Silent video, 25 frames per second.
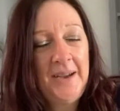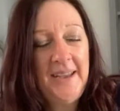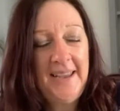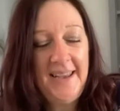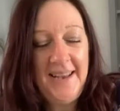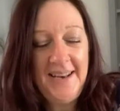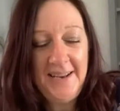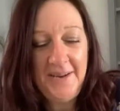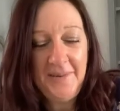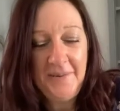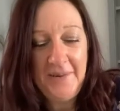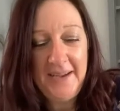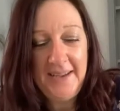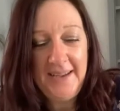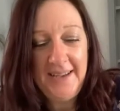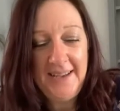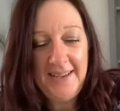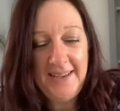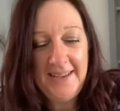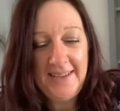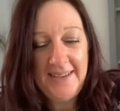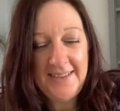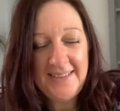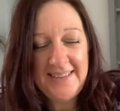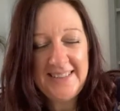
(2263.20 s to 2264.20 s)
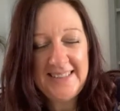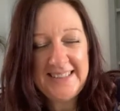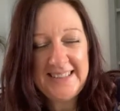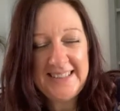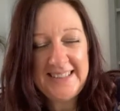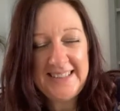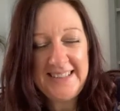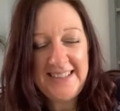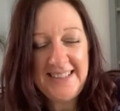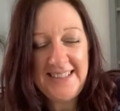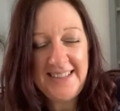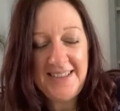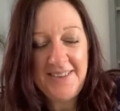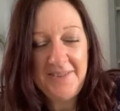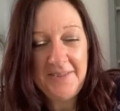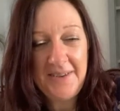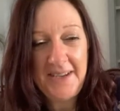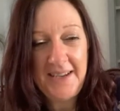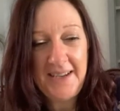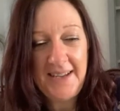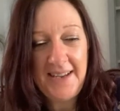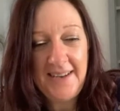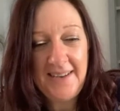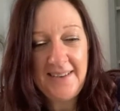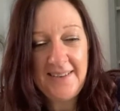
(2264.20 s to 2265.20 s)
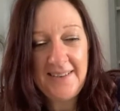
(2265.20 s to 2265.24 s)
anyway, I said anyway again.